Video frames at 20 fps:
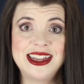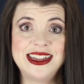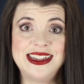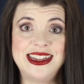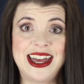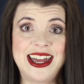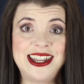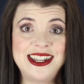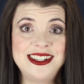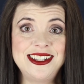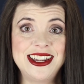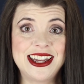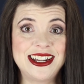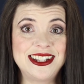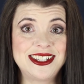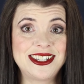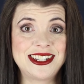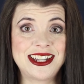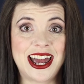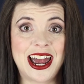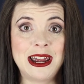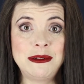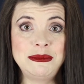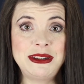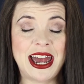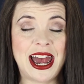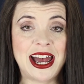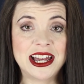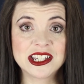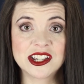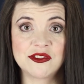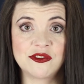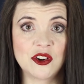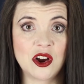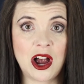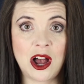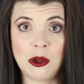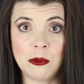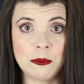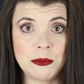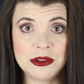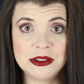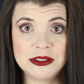then it's time to ask for help.